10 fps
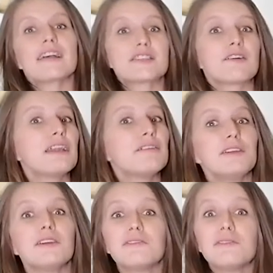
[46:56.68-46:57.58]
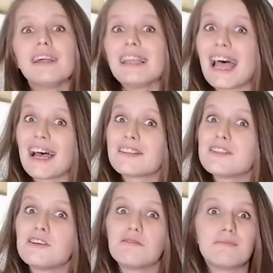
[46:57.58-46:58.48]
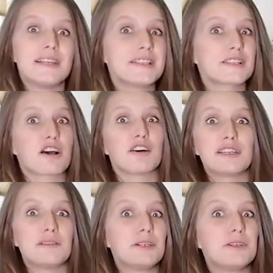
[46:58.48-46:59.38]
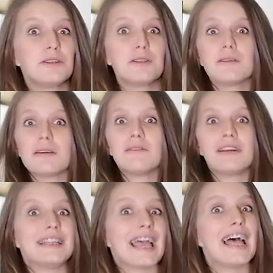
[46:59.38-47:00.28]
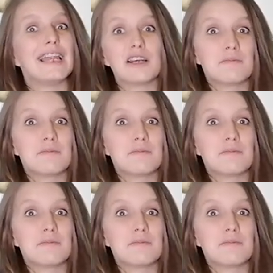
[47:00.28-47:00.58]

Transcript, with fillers: So if you feel led to, please contribute with any